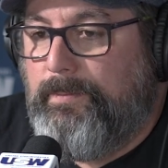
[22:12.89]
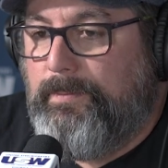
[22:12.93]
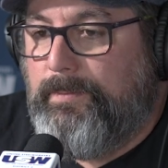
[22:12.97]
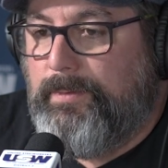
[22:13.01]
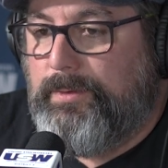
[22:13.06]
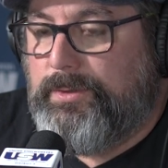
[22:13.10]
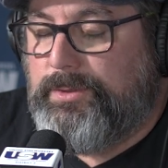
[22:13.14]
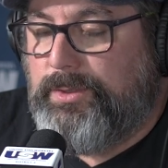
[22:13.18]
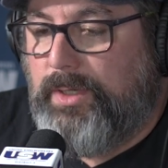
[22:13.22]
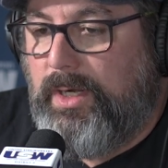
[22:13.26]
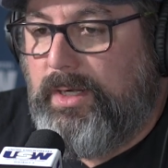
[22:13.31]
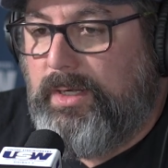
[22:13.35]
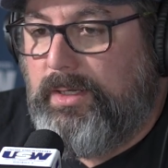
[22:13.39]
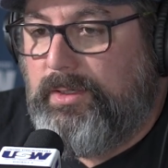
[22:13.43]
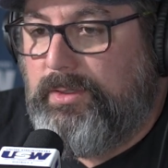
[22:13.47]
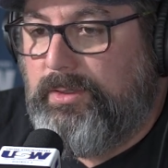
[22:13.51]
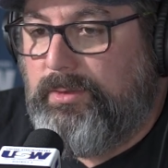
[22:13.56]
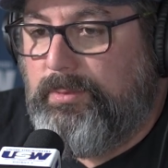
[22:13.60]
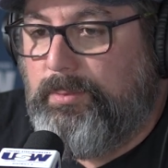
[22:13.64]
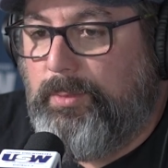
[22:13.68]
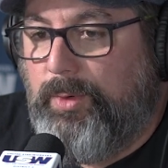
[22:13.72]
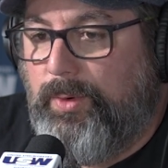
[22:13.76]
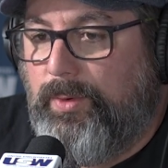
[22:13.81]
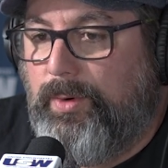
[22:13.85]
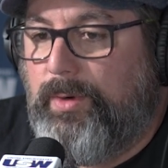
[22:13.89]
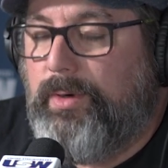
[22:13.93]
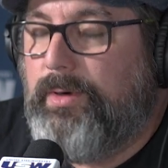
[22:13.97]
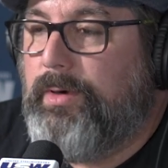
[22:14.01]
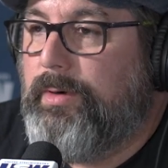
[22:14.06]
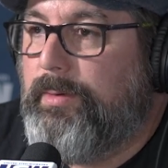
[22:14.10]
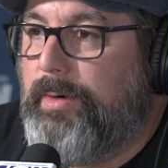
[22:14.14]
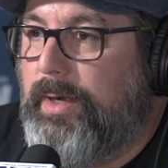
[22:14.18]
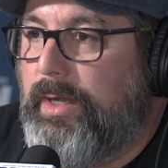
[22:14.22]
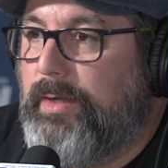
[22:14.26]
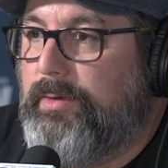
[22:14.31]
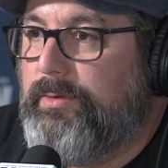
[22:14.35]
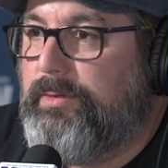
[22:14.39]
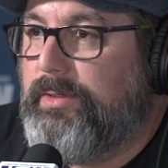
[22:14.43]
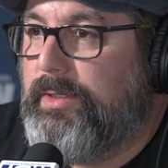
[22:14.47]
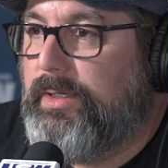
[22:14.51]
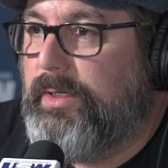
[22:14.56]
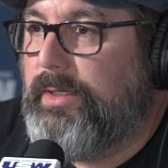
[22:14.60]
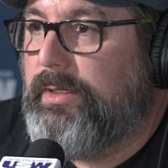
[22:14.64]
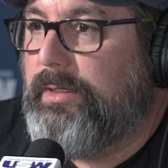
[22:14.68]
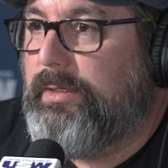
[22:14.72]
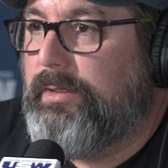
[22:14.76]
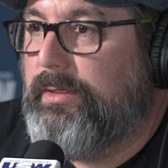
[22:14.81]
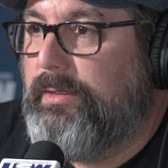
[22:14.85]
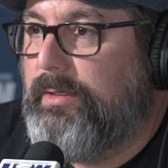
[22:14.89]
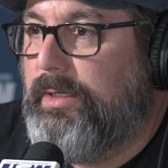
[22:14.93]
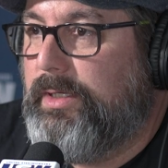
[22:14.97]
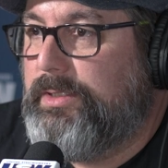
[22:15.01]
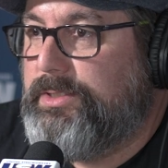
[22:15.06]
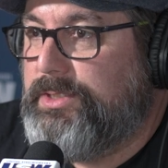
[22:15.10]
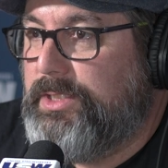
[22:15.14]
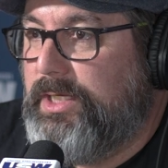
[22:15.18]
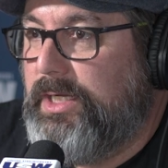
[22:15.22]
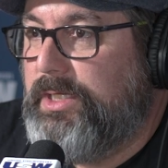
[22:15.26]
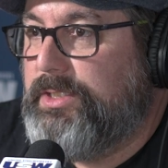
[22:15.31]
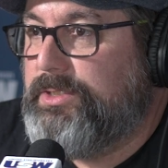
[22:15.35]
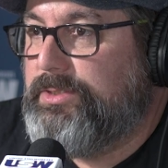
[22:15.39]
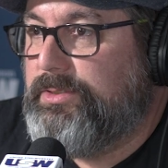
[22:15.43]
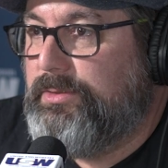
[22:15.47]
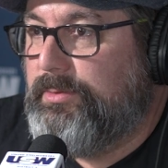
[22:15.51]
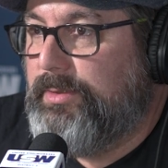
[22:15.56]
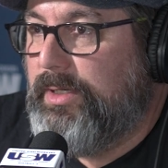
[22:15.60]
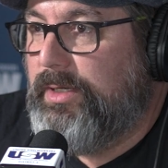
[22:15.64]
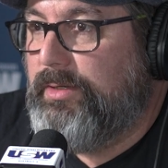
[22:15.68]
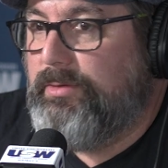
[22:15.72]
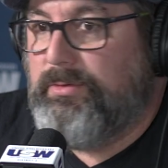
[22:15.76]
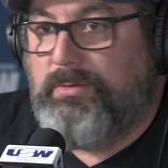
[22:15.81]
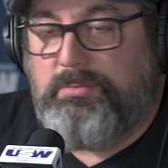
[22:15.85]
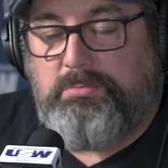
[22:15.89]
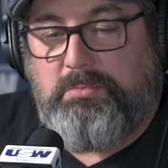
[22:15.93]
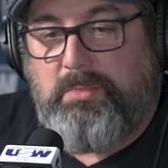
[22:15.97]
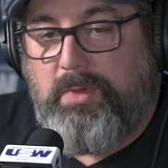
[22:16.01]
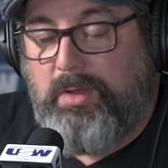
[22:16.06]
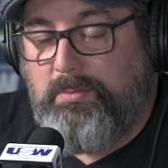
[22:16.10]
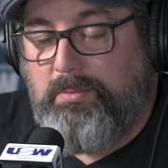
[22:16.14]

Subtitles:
we're trying to do more around education around